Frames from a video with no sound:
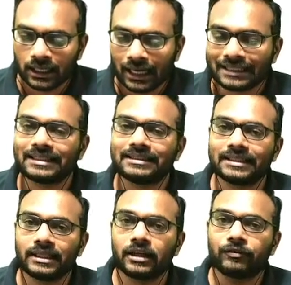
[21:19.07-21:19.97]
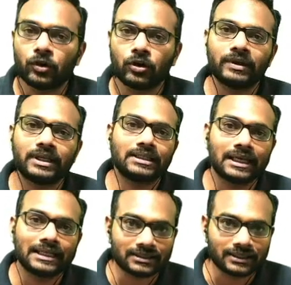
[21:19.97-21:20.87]
As I said, a 4 vector
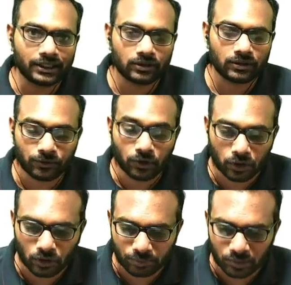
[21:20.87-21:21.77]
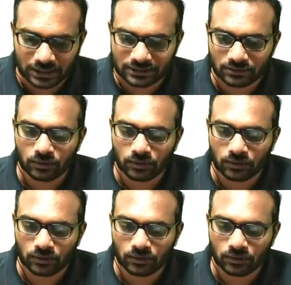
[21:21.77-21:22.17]
has 4 components.